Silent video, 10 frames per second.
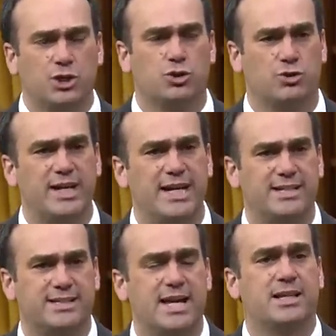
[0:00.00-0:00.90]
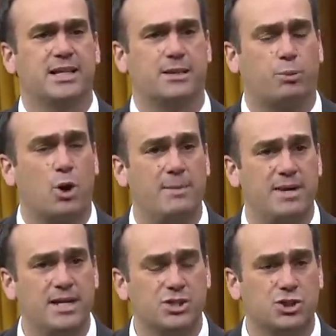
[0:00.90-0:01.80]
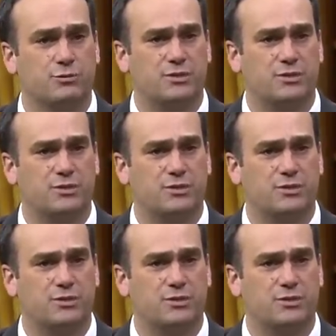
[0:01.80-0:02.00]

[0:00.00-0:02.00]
agrees that the Prime Minister of